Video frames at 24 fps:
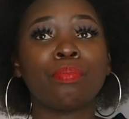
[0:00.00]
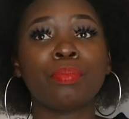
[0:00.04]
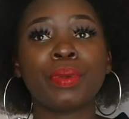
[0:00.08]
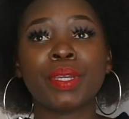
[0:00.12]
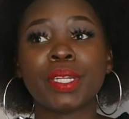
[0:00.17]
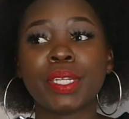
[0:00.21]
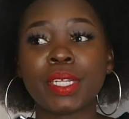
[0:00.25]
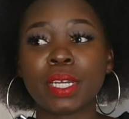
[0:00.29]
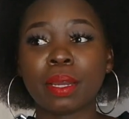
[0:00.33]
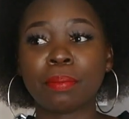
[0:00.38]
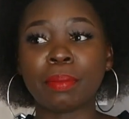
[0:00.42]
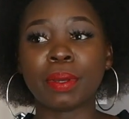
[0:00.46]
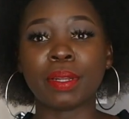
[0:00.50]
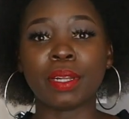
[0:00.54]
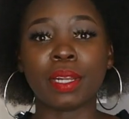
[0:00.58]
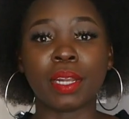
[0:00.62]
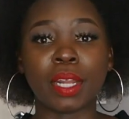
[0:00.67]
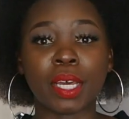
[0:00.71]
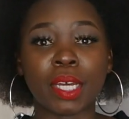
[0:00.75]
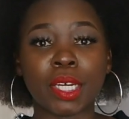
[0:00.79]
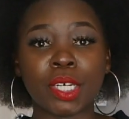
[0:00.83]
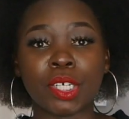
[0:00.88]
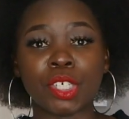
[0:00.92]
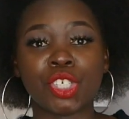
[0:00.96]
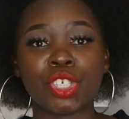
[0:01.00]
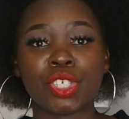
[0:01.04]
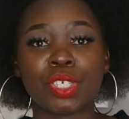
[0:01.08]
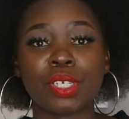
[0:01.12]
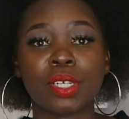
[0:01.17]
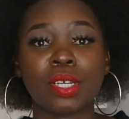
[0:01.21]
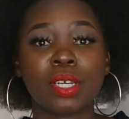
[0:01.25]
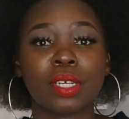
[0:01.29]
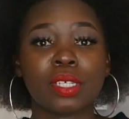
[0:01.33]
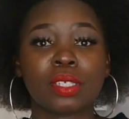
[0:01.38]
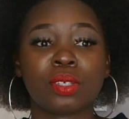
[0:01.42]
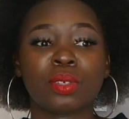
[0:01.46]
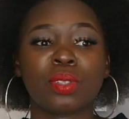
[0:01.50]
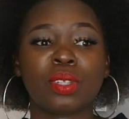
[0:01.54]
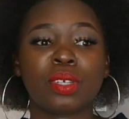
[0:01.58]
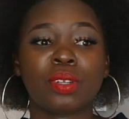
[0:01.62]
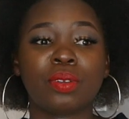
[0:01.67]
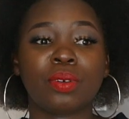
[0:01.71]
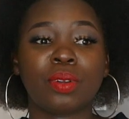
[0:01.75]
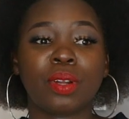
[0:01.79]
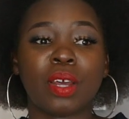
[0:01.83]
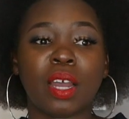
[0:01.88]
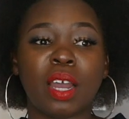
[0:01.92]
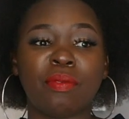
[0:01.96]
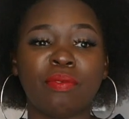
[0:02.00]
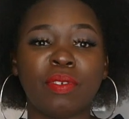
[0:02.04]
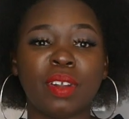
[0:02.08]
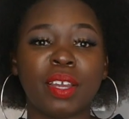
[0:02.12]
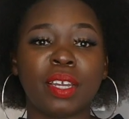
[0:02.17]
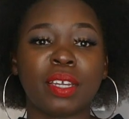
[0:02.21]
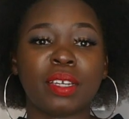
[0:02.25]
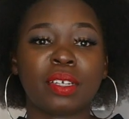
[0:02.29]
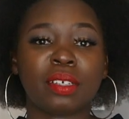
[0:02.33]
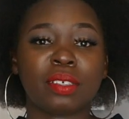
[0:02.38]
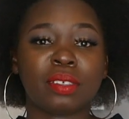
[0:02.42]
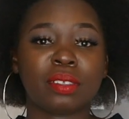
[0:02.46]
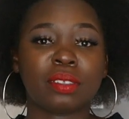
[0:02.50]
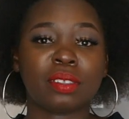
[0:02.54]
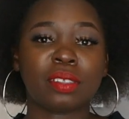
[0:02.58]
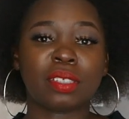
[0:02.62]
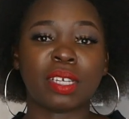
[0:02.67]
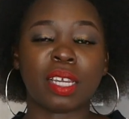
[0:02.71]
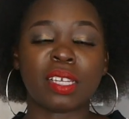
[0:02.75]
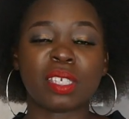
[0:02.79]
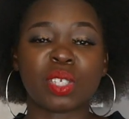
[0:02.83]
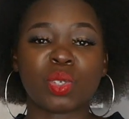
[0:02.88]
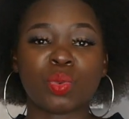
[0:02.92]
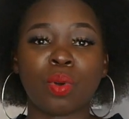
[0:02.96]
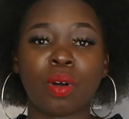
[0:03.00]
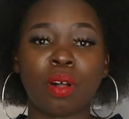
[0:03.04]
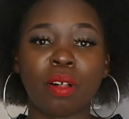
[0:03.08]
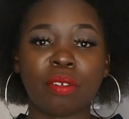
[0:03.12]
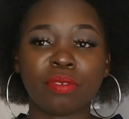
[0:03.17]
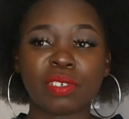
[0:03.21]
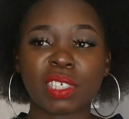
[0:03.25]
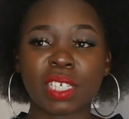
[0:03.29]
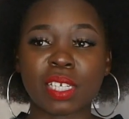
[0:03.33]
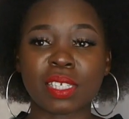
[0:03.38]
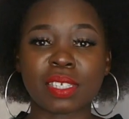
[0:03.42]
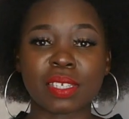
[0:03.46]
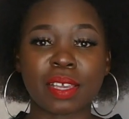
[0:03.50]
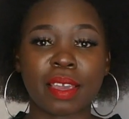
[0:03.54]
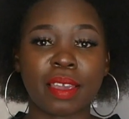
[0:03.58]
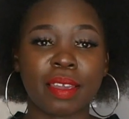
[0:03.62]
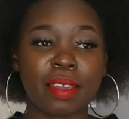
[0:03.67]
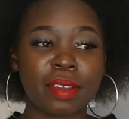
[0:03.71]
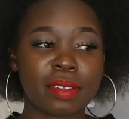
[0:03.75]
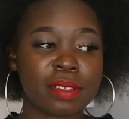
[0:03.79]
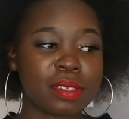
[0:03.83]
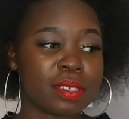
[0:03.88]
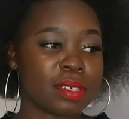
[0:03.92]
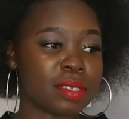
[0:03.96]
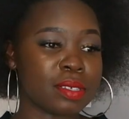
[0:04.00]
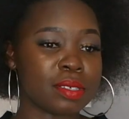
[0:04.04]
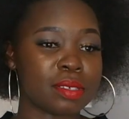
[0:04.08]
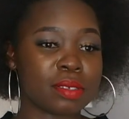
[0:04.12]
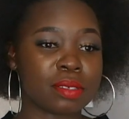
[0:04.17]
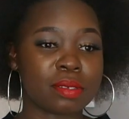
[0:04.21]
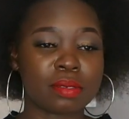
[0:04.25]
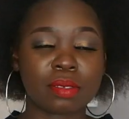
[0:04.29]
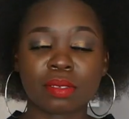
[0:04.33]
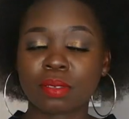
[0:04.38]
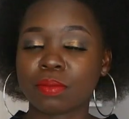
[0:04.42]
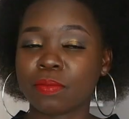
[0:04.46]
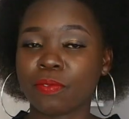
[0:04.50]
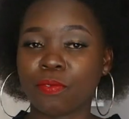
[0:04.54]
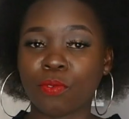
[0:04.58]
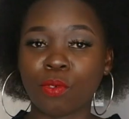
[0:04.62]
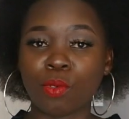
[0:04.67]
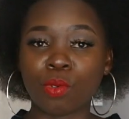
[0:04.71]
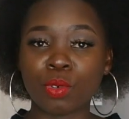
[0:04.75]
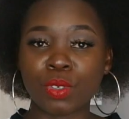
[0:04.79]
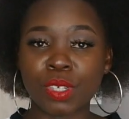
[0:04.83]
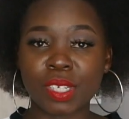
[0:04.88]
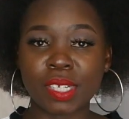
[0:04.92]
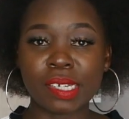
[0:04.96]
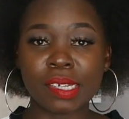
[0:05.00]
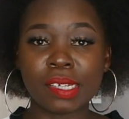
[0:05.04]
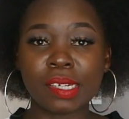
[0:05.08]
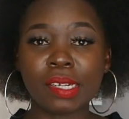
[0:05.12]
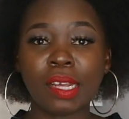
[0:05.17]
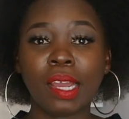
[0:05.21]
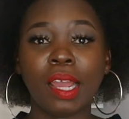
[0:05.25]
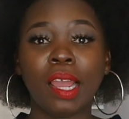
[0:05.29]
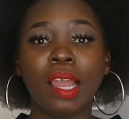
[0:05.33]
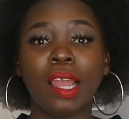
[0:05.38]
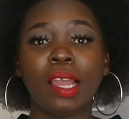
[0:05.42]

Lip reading: medium and large, so they don't have like size 12, size 8, size 14.